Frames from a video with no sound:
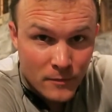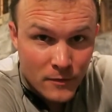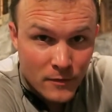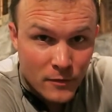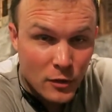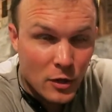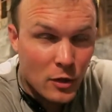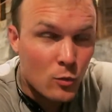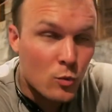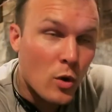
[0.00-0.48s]

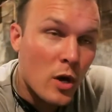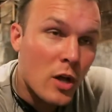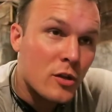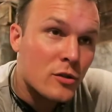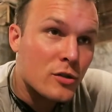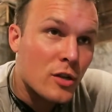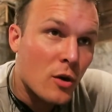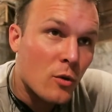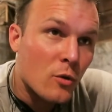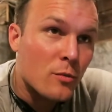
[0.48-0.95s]
If you're like, well,
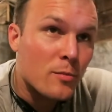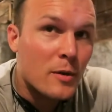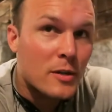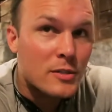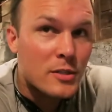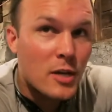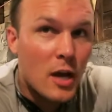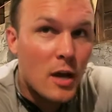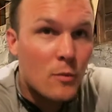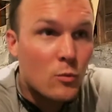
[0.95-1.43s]
it's not worth my
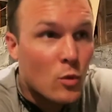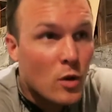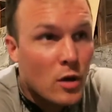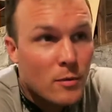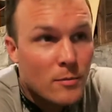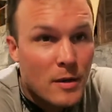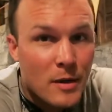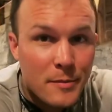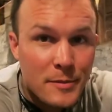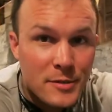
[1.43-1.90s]
time.
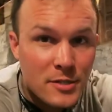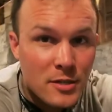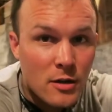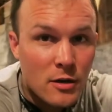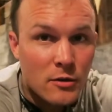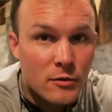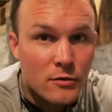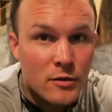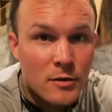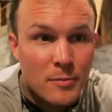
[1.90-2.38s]
Well, maybe
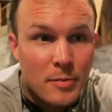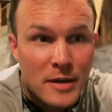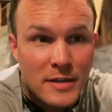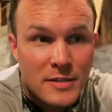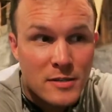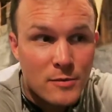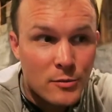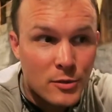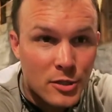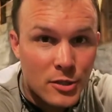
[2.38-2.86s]
so. Then pay
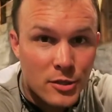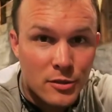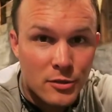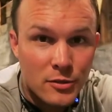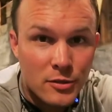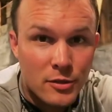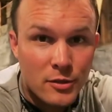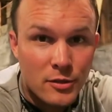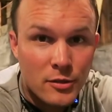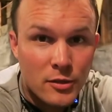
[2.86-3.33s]
someone to
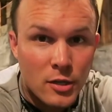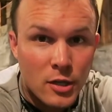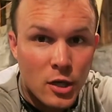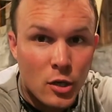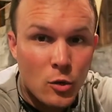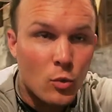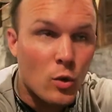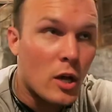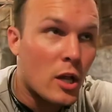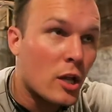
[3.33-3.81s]
do it.
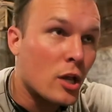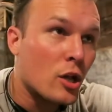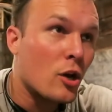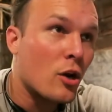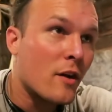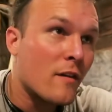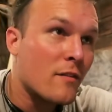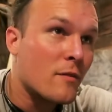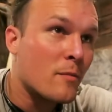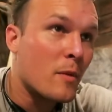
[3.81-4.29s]
Well, I
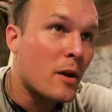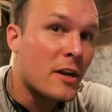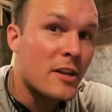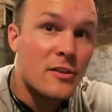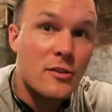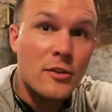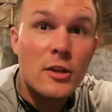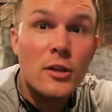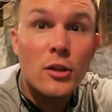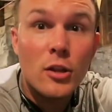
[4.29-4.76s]
don't have the
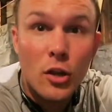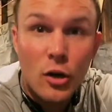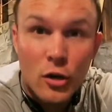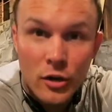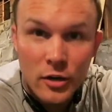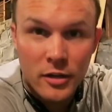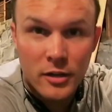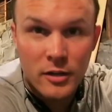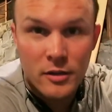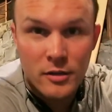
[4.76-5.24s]
money. Then
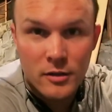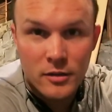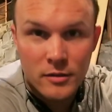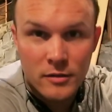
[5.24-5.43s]
learn it.